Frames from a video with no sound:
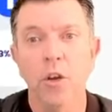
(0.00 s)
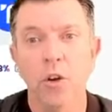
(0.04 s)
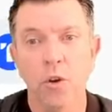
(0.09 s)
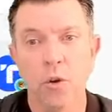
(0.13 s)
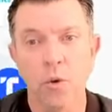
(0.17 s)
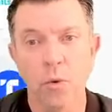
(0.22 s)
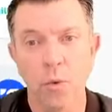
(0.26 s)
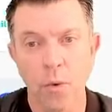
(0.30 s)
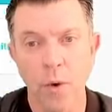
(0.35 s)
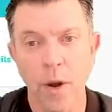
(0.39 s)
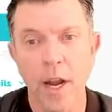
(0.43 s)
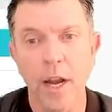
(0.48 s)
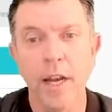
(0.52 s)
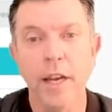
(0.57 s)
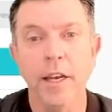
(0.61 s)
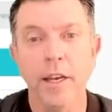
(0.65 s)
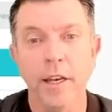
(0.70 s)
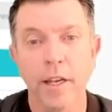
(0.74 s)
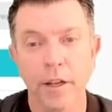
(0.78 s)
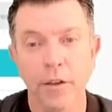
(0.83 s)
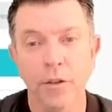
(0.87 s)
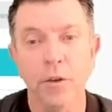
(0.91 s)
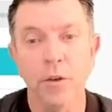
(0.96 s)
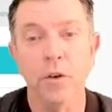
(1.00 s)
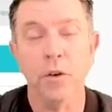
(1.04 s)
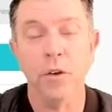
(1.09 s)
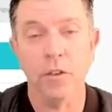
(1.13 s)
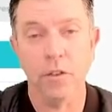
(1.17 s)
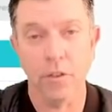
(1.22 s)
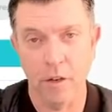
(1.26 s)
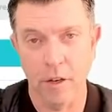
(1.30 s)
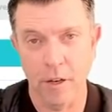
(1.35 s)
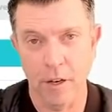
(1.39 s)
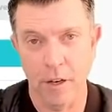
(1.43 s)
you really need to
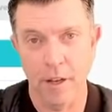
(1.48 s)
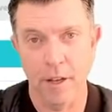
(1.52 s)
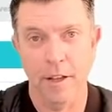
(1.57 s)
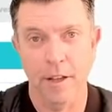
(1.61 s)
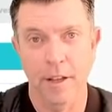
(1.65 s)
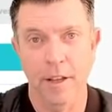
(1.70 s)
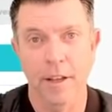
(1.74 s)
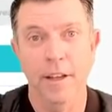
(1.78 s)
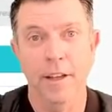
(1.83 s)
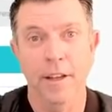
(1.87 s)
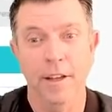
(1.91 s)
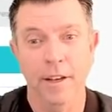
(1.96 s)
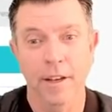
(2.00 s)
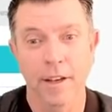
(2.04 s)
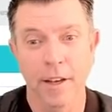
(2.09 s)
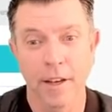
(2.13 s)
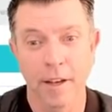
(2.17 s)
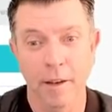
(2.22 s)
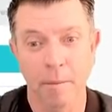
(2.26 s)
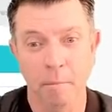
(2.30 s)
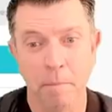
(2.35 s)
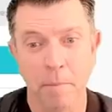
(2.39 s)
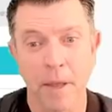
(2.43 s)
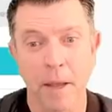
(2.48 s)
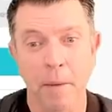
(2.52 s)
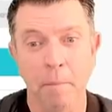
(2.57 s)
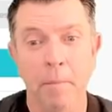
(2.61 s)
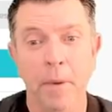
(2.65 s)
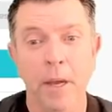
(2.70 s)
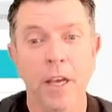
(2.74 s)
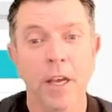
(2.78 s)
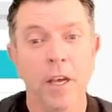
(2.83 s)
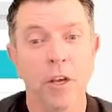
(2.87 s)
consider them.